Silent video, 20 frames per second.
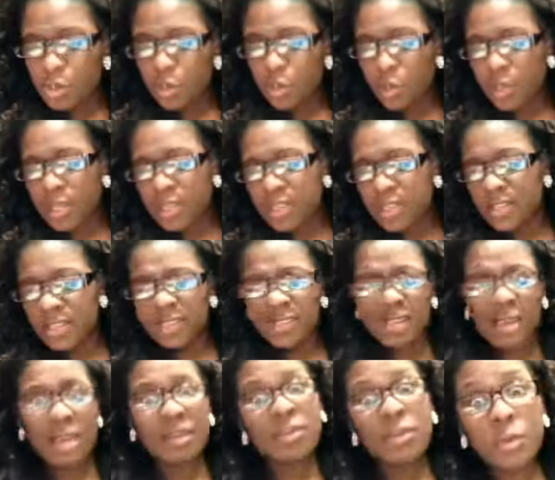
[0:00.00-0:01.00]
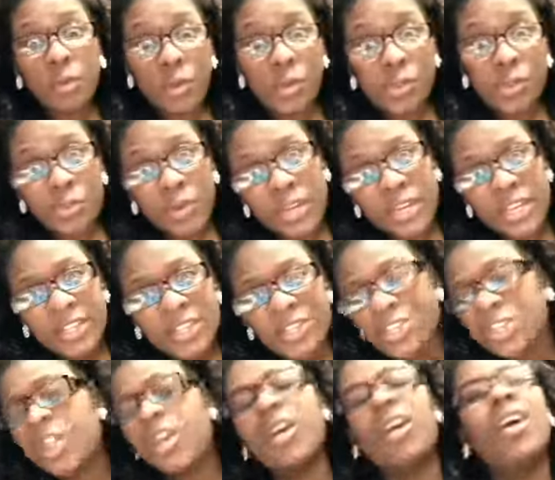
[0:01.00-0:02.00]
school is everyone's
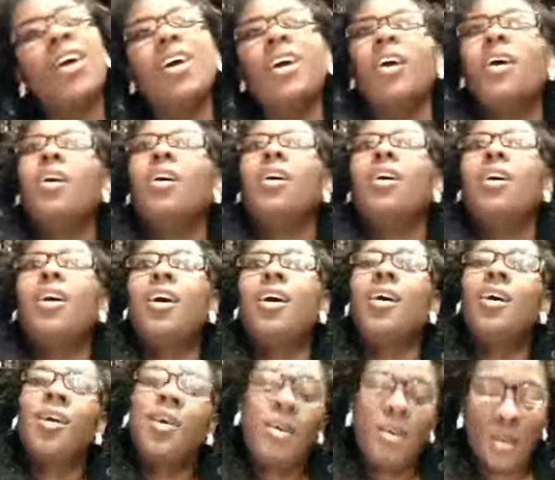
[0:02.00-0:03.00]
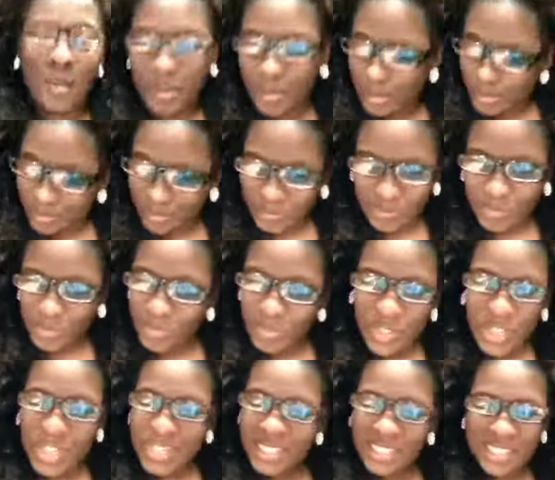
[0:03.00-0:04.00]
rich. Oh,
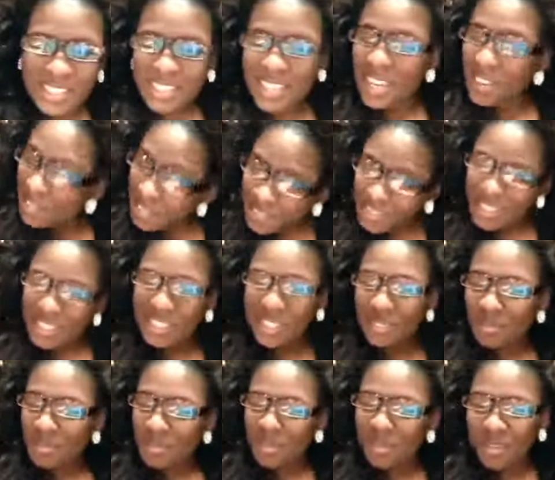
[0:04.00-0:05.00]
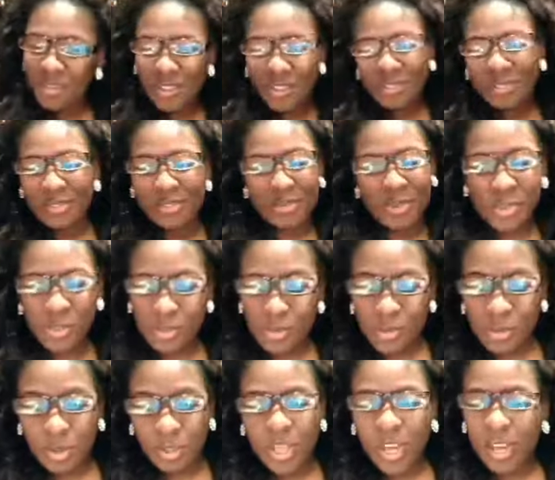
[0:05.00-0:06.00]
that definitely couldn't be further from the
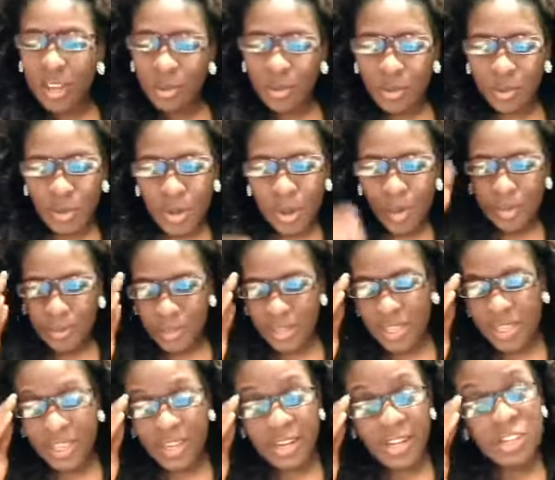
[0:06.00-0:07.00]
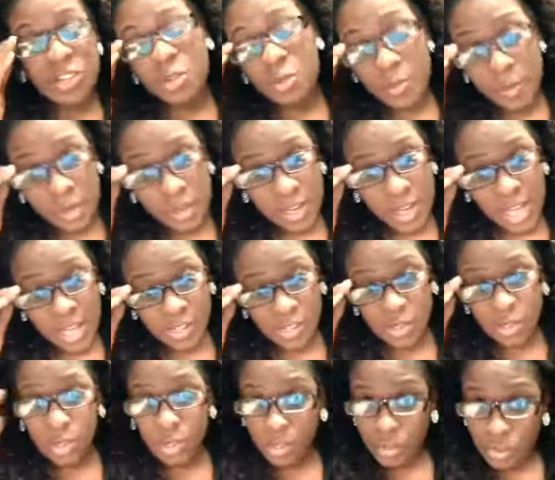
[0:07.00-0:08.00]
truth. I grew up in a two-parent
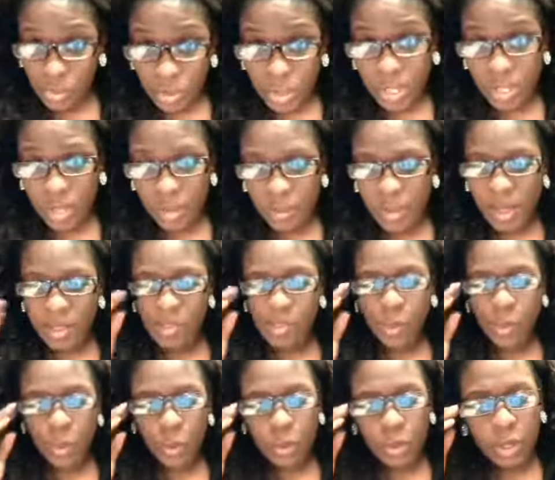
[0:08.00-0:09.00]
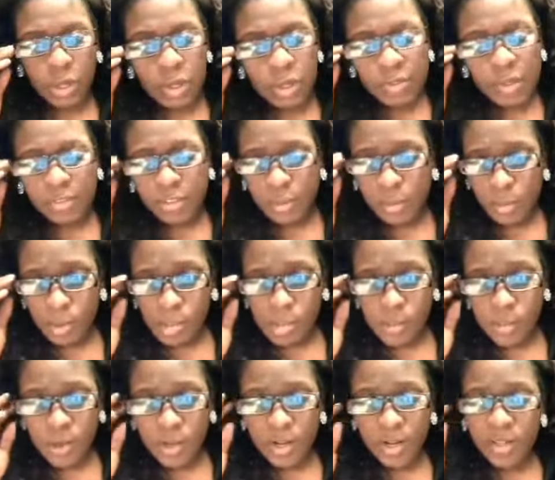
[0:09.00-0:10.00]
household, a two-income household for the
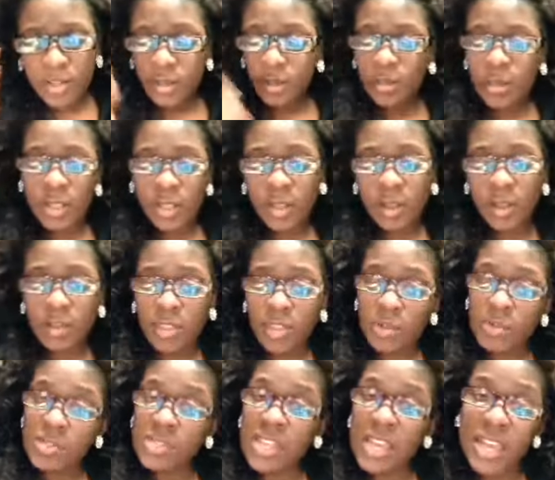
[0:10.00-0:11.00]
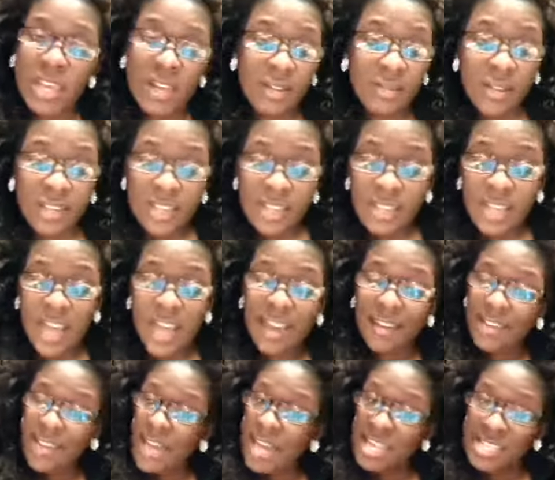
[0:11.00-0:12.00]
most part. There was 8 of us. I
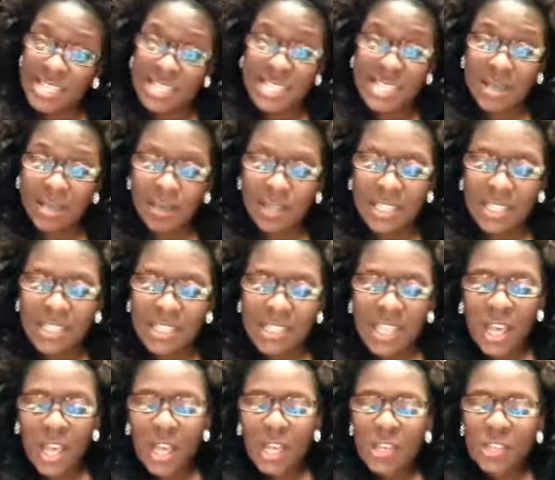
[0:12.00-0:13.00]
have 8 siblings.